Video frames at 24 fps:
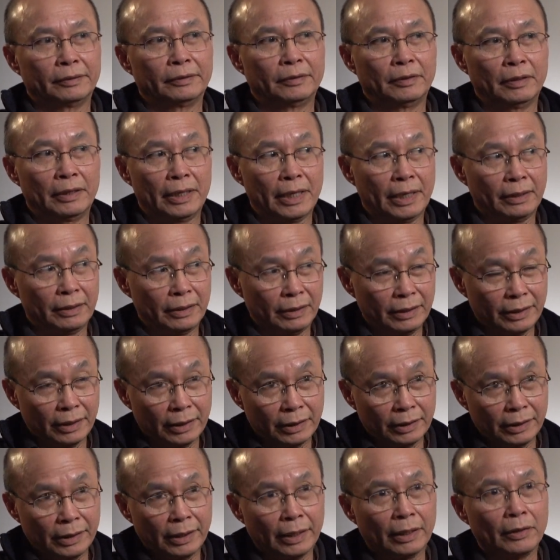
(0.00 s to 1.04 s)
To let the
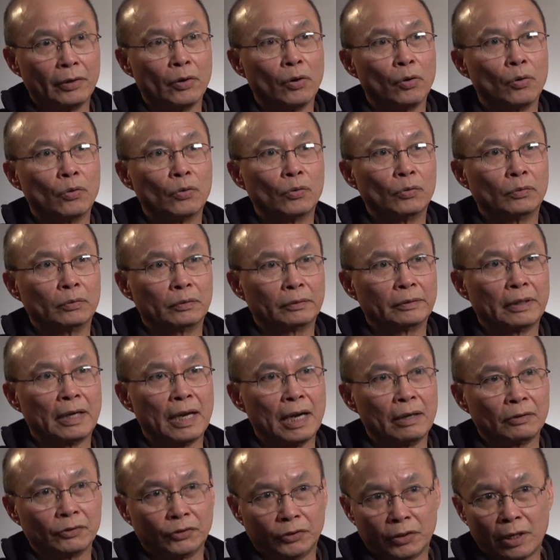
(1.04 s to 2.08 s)
kids here know
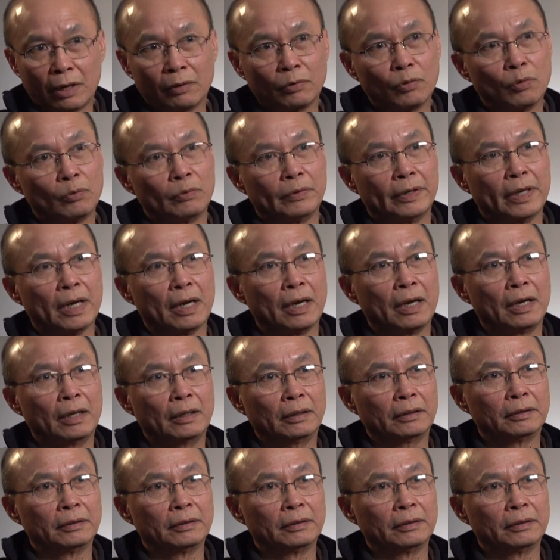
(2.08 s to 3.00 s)
how struggle we are.